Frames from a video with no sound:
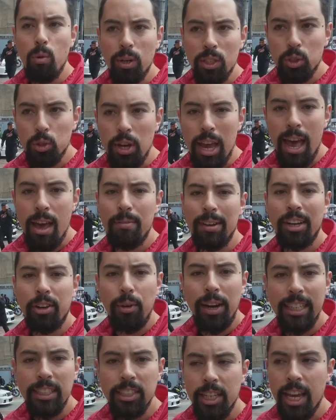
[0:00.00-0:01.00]
who wants to have a
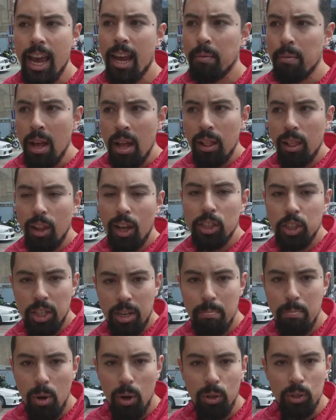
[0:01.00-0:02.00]
great time lodging
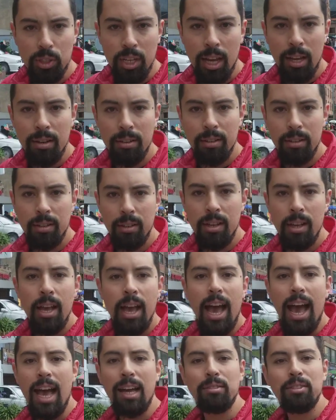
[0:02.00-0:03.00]
in Bogota.
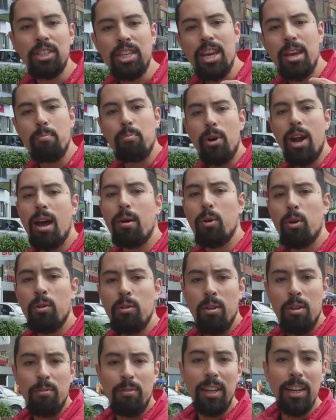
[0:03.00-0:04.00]
Yeah. And and Bravo,
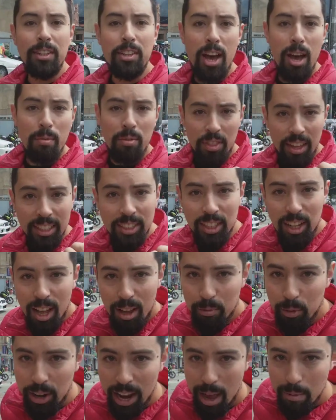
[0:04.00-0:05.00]
Philly Dom, thanks a lot for